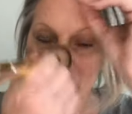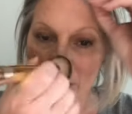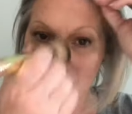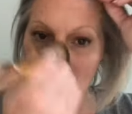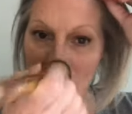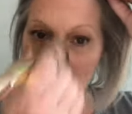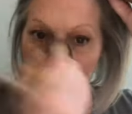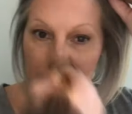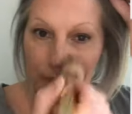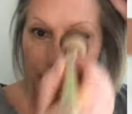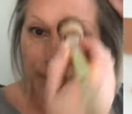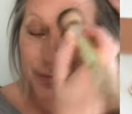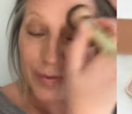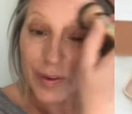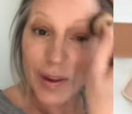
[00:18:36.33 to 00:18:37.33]
Okay,
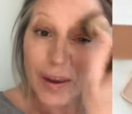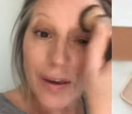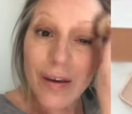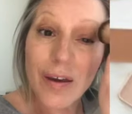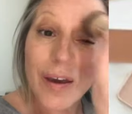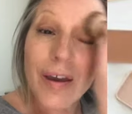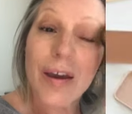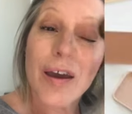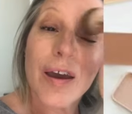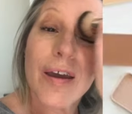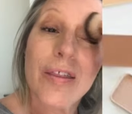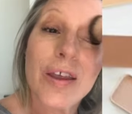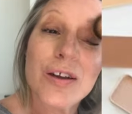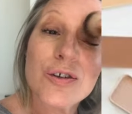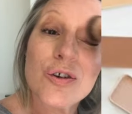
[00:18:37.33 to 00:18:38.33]

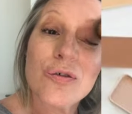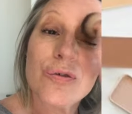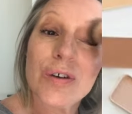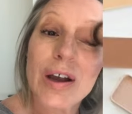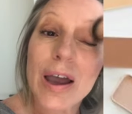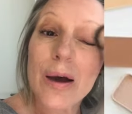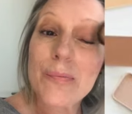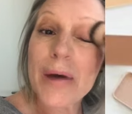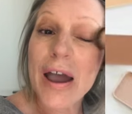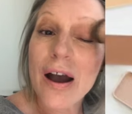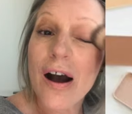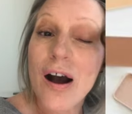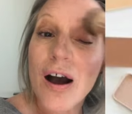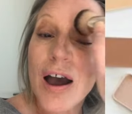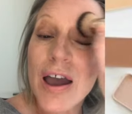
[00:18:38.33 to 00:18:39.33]
and then don't forget my
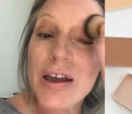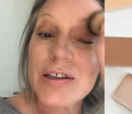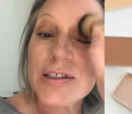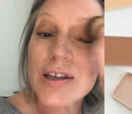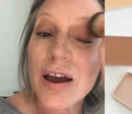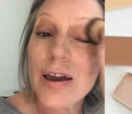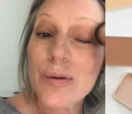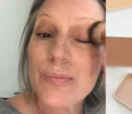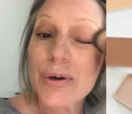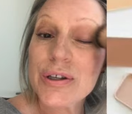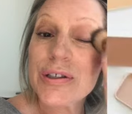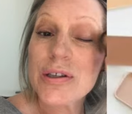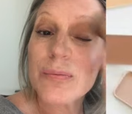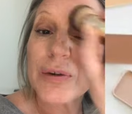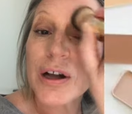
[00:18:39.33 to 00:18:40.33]
eyes. I had put
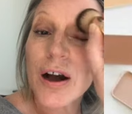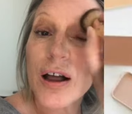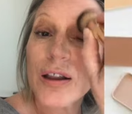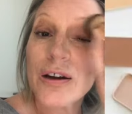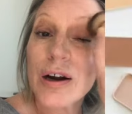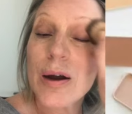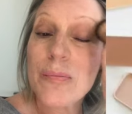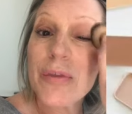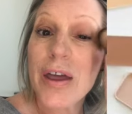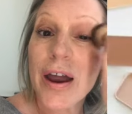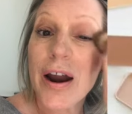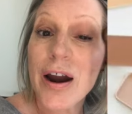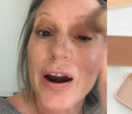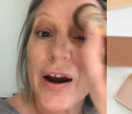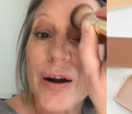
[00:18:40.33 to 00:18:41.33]
some color up
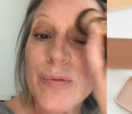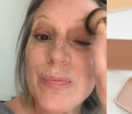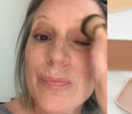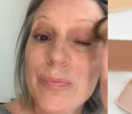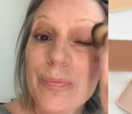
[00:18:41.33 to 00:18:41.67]
there.